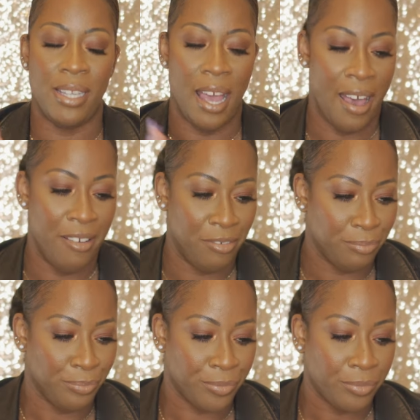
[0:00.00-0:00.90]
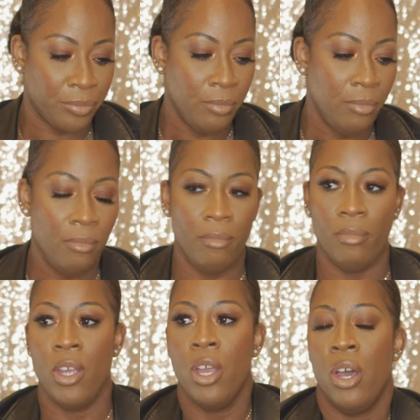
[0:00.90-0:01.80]
have.
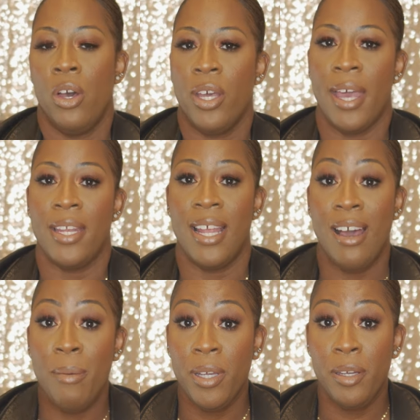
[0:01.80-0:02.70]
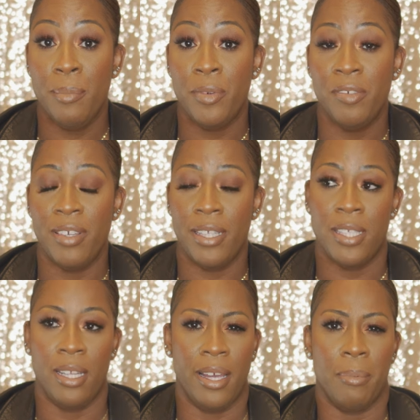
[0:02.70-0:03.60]
Okay, now I'm gonna move
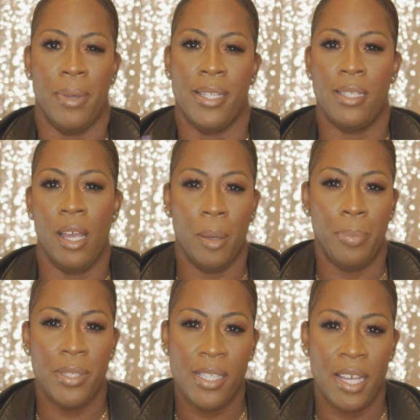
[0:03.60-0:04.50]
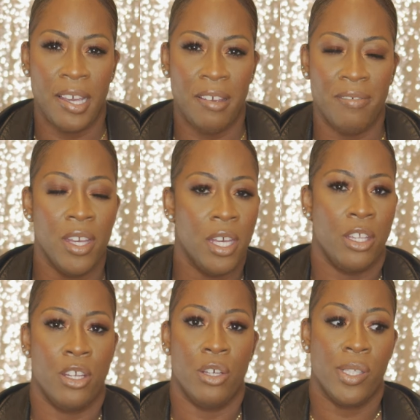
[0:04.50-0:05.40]
into like my stack up and save,
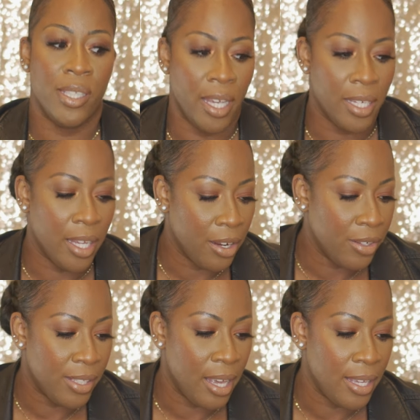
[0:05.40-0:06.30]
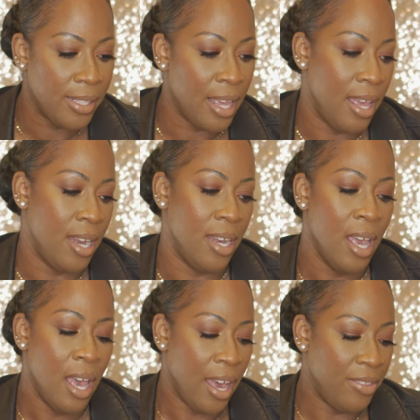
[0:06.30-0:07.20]
you know, skincare sets. And
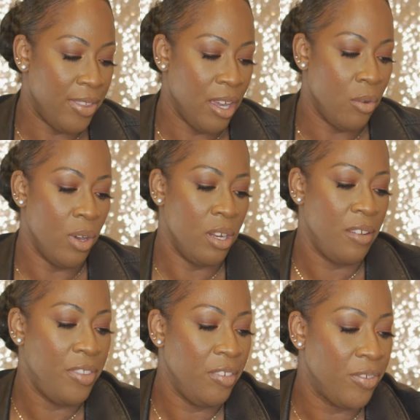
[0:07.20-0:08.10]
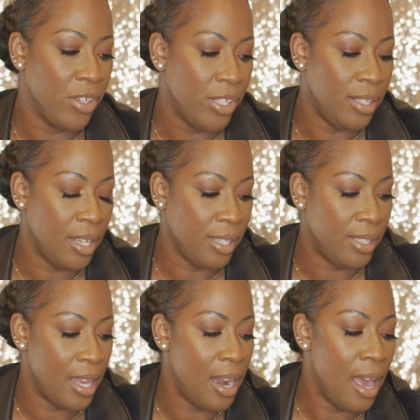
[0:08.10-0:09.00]
I think one of the first
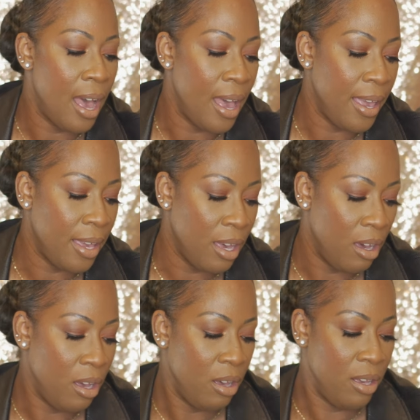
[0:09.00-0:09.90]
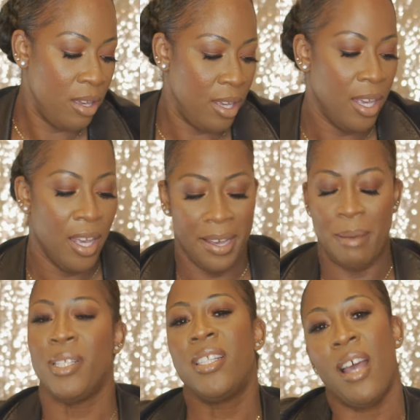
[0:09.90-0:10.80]
things that I
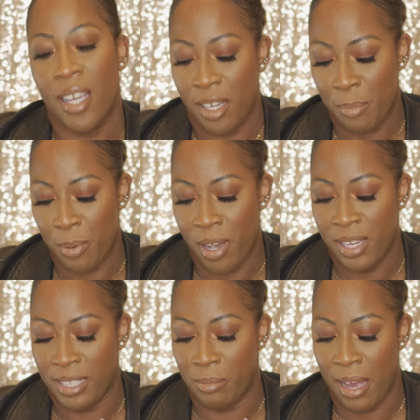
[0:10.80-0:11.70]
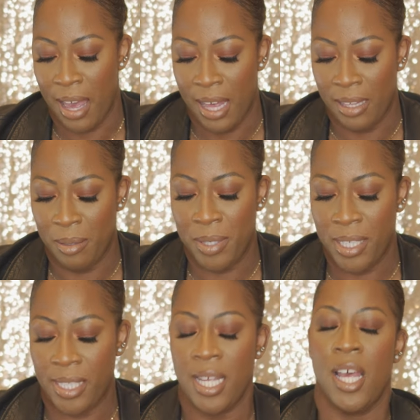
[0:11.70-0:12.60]
am stacking up on is my
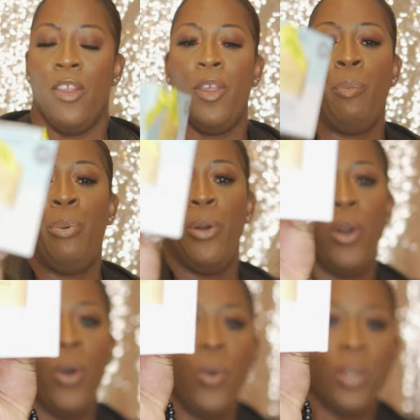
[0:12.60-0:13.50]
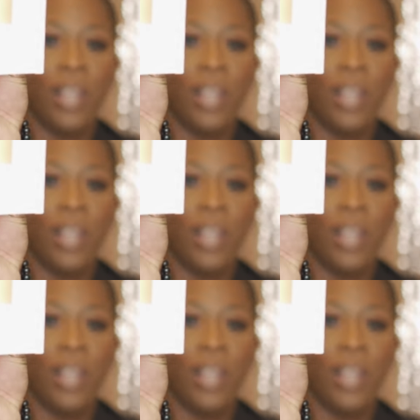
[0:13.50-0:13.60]
Elemis, the Pro